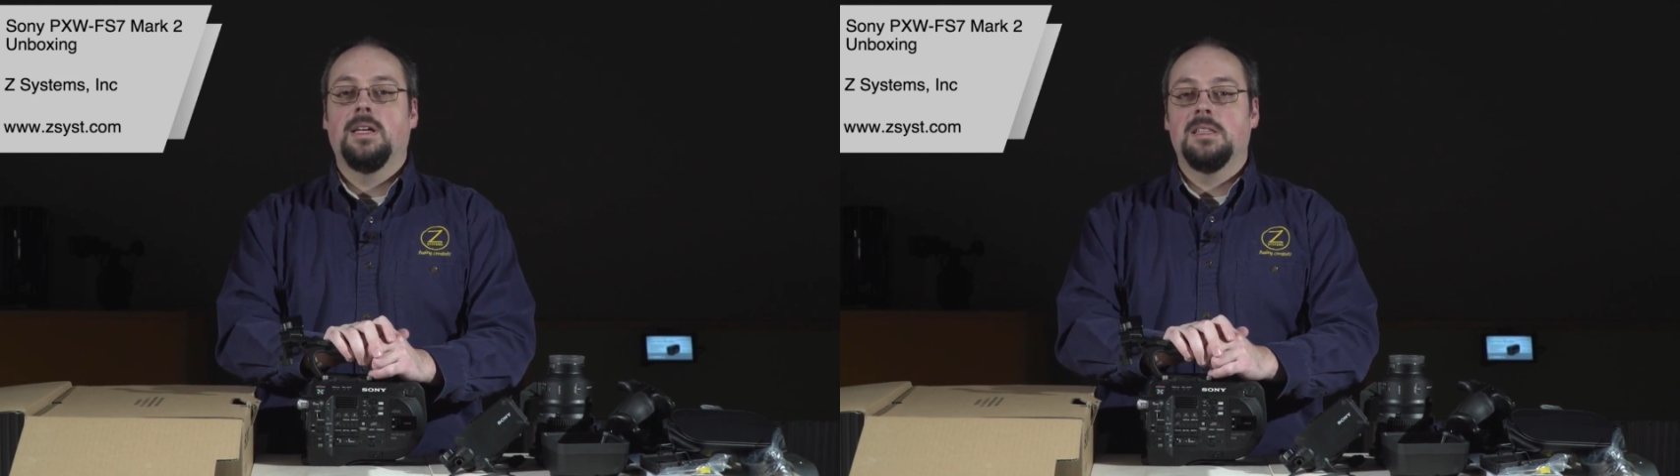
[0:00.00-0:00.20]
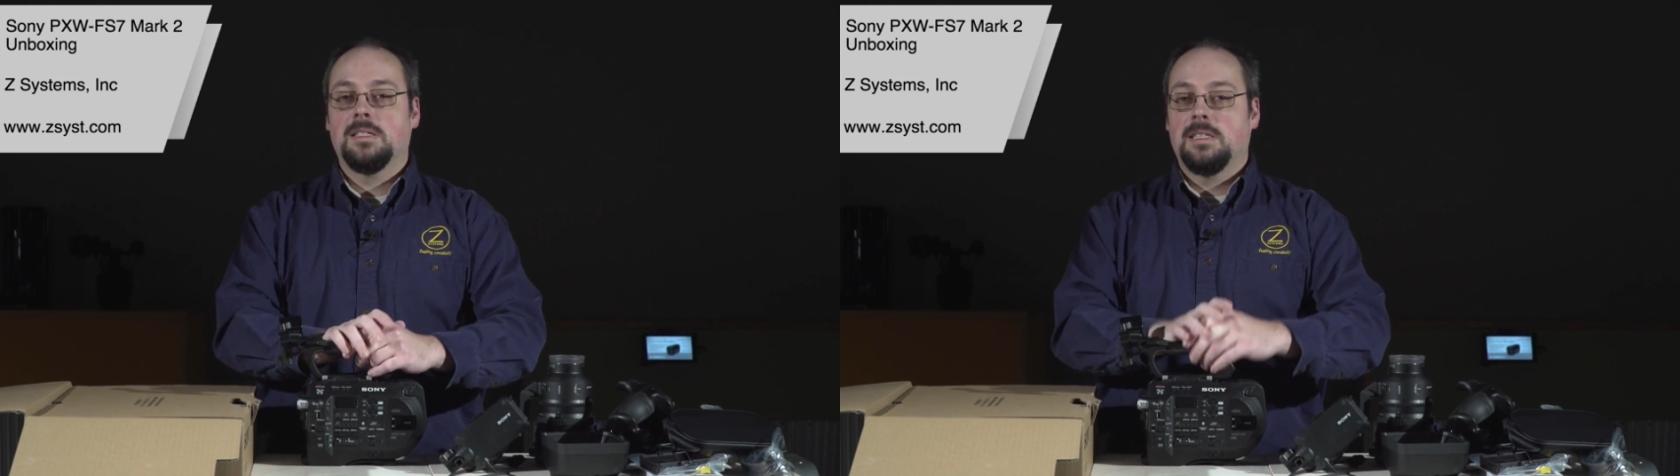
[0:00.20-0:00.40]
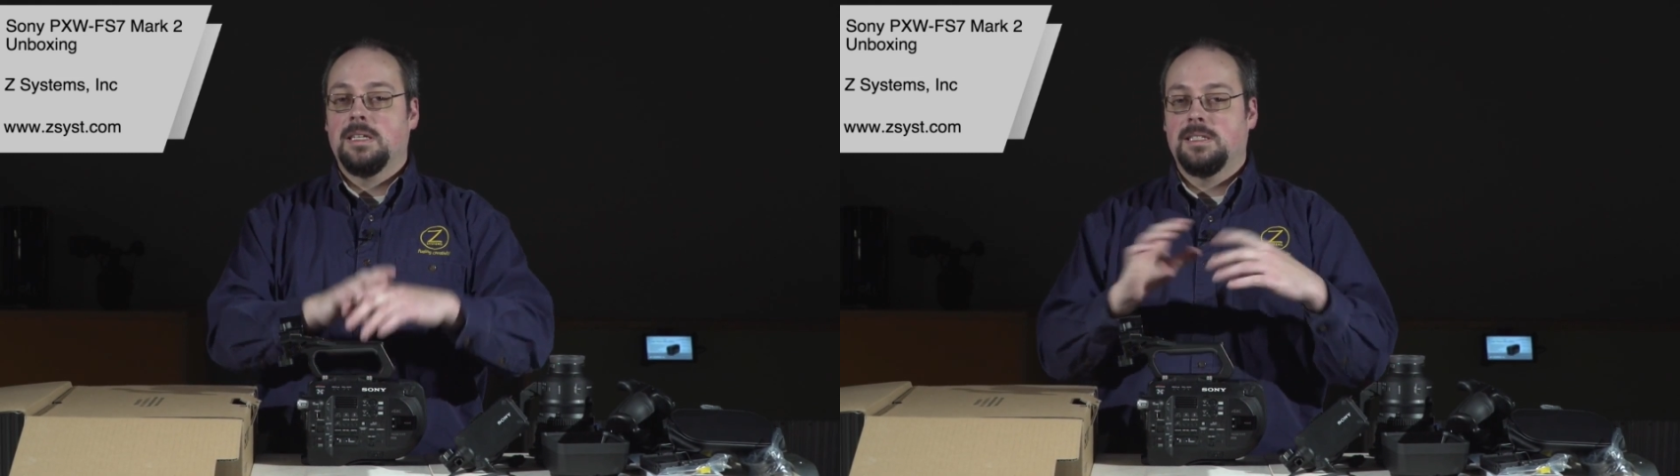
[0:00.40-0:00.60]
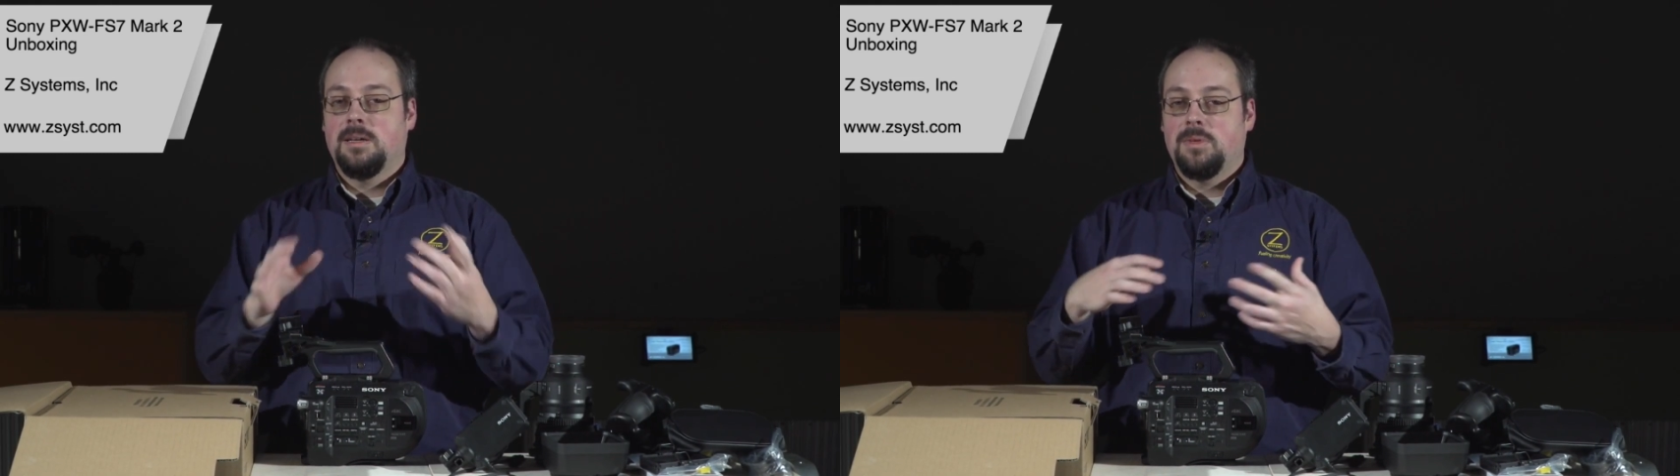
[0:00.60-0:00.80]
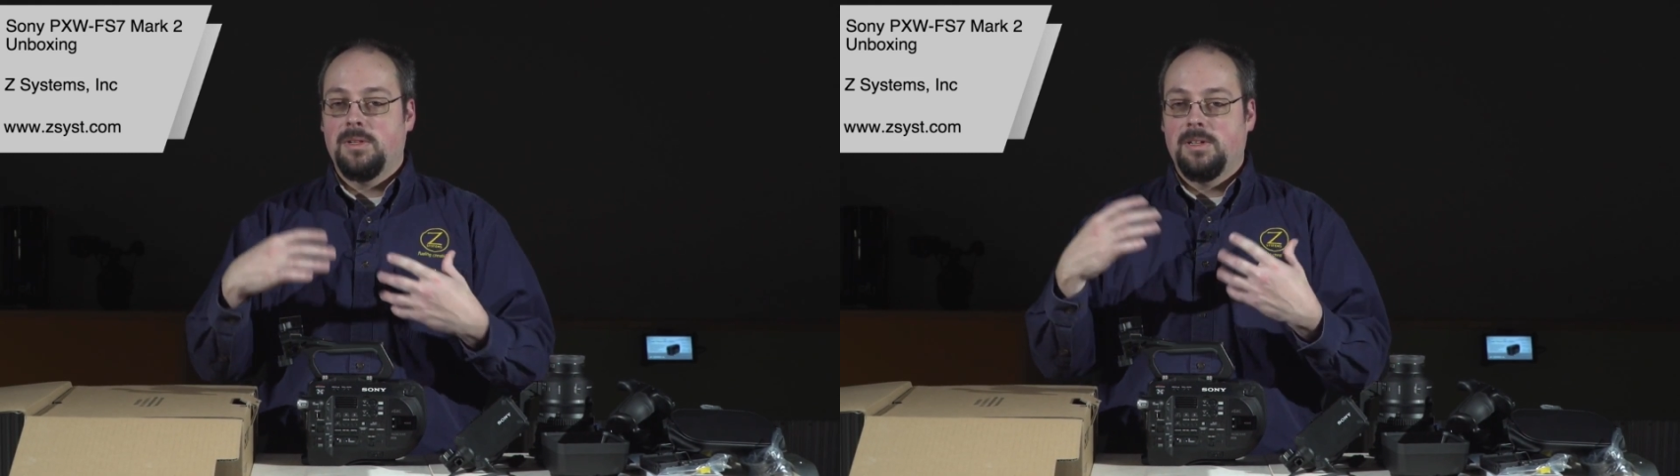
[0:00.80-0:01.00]
get this thing
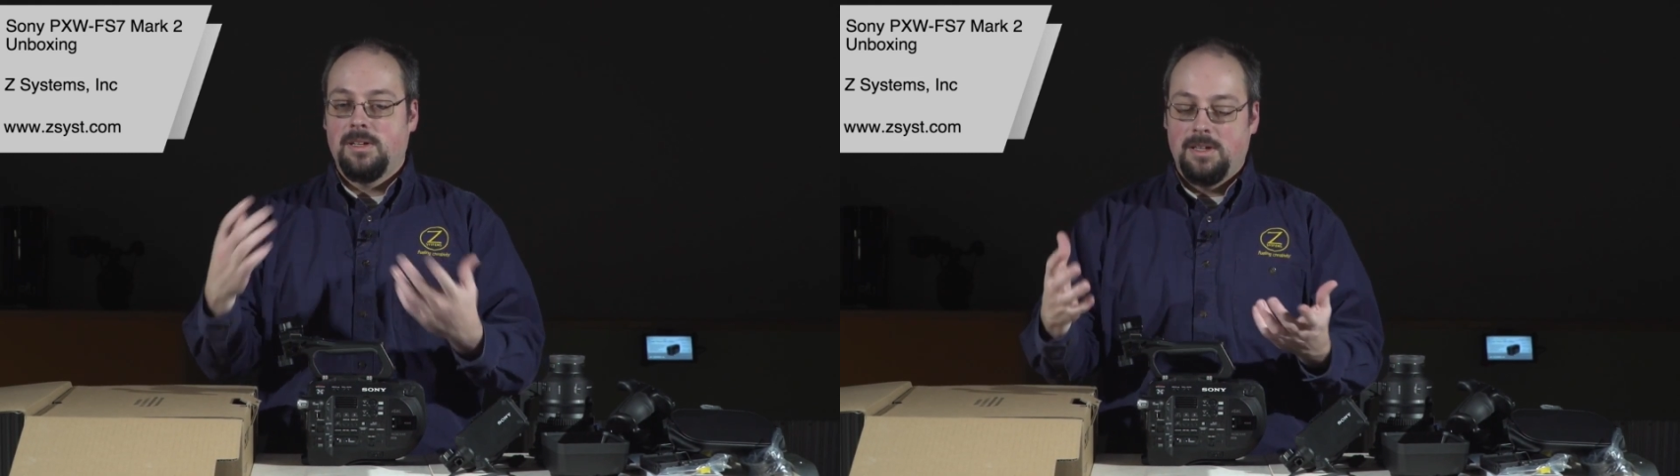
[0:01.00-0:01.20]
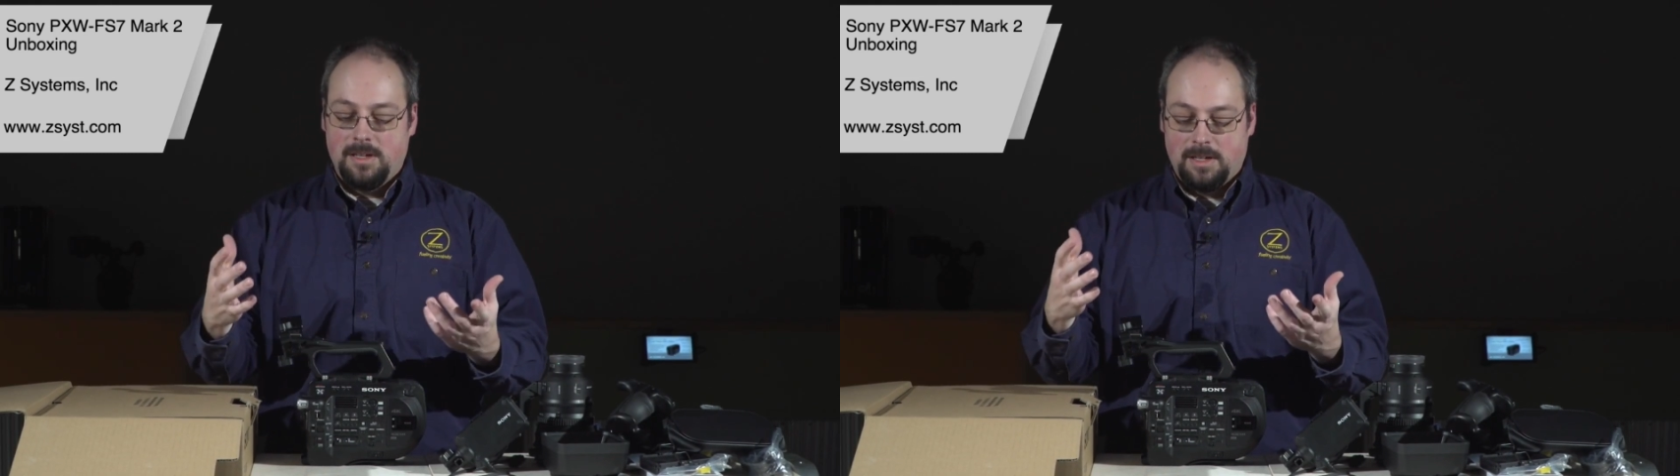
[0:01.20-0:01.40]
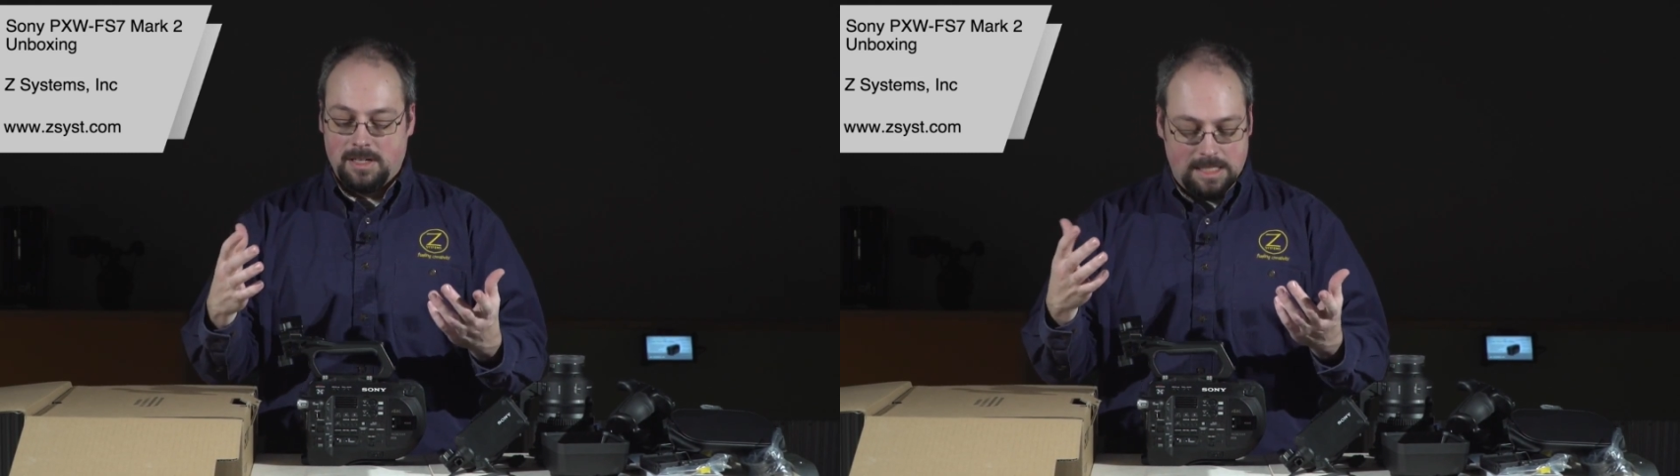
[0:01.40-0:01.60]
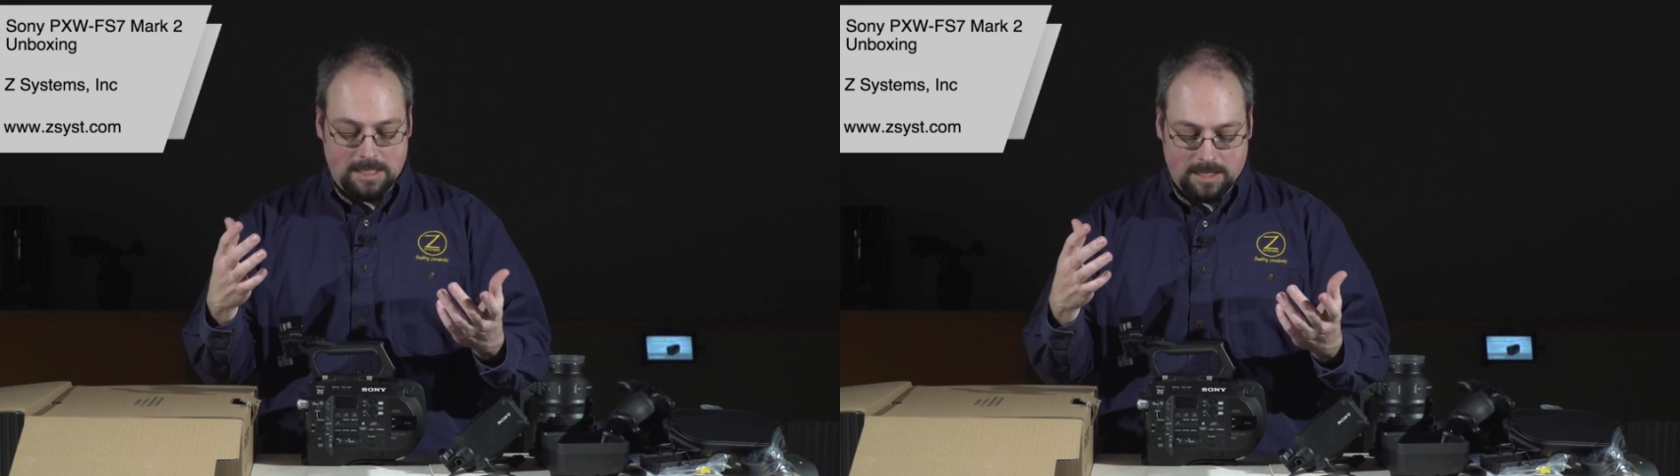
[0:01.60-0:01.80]
assembled and